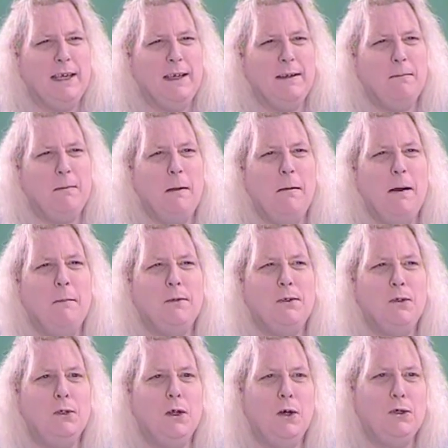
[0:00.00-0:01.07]
like, my mom
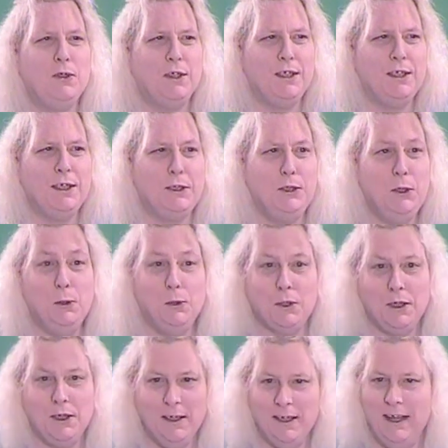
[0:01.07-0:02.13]
still calls it the toot.
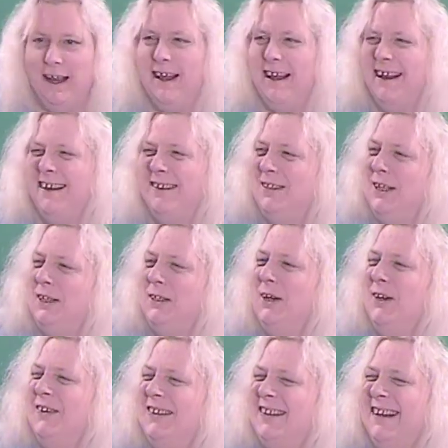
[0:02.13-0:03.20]
The
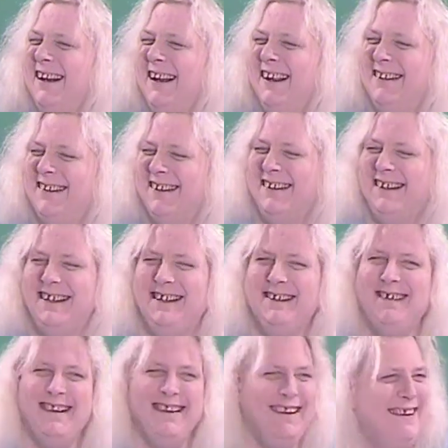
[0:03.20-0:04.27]
toot. That's how you
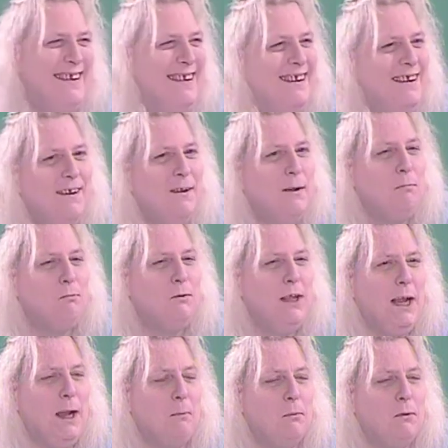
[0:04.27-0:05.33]
do it.
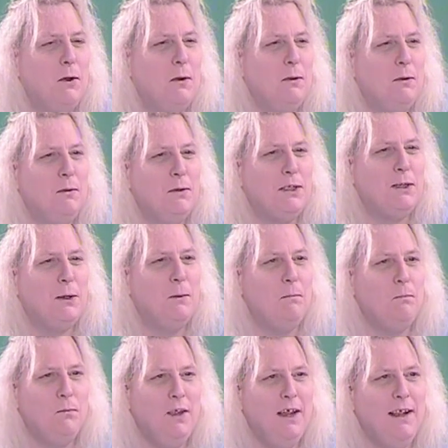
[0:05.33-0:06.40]
Yeah, blow the whistle.
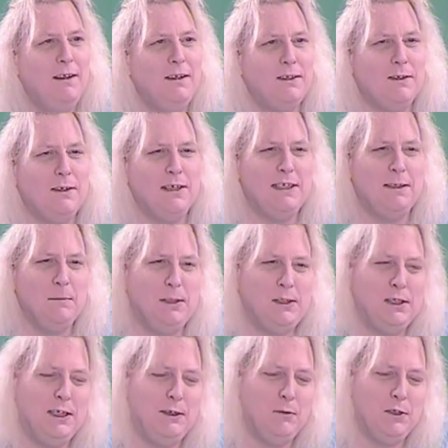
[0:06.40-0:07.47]
That's because it
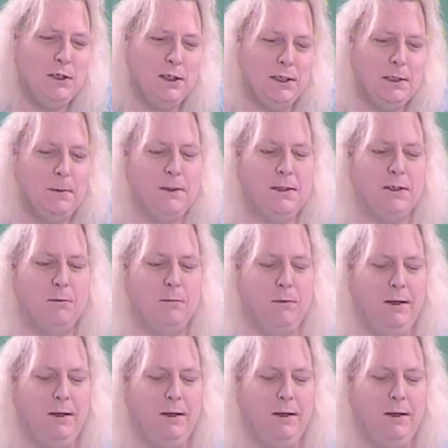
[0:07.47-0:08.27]
makes like whistle. Cause